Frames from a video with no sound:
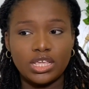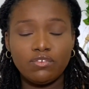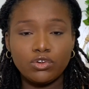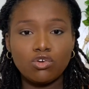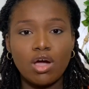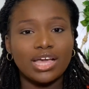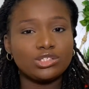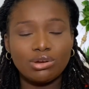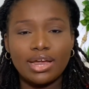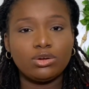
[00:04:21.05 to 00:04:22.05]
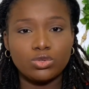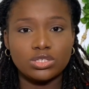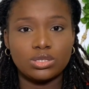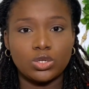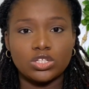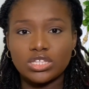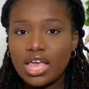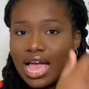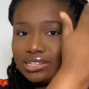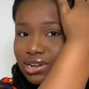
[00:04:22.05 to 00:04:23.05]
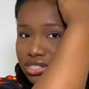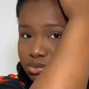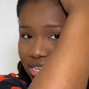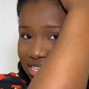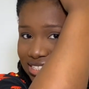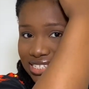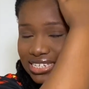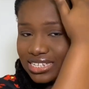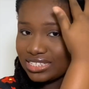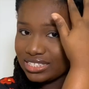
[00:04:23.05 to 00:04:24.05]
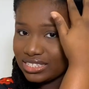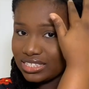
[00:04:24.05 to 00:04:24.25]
even though I tried losing it because I tried to make it neat,